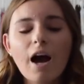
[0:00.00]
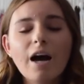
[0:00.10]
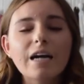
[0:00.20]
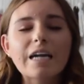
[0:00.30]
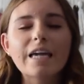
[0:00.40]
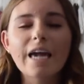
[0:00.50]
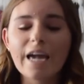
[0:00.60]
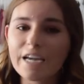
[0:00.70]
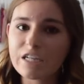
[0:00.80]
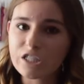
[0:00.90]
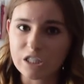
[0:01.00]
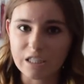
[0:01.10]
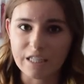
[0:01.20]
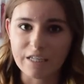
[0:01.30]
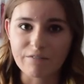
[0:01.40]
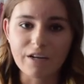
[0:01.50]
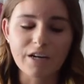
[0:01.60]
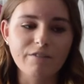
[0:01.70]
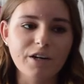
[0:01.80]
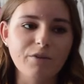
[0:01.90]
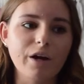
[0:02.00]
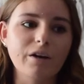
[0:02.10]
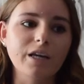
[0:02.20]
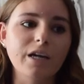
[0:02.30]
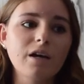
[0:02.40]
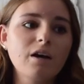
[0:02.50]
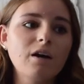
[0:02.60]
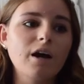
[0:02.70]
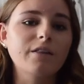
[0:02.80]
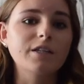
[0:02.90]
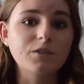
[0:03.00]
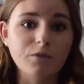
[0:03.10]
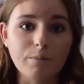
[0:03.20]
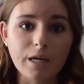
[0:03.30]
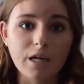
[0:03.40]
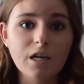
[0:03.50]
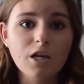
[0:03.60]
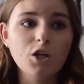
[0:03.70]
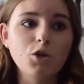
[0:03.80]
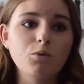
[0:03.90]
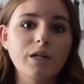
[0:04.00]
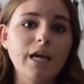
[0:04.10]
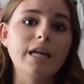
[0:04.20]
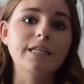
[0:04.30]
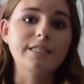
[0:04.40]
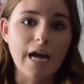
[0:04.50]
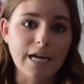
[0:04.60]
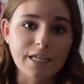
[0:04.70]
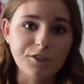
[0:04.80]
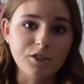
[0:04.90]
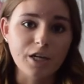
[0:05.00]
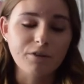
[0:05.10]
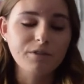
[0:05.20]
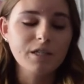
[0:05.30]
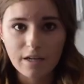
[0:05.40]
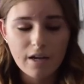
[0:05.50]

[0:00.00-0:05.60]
Occasionally, very, very rarely, at least for me, you would get a dining shift.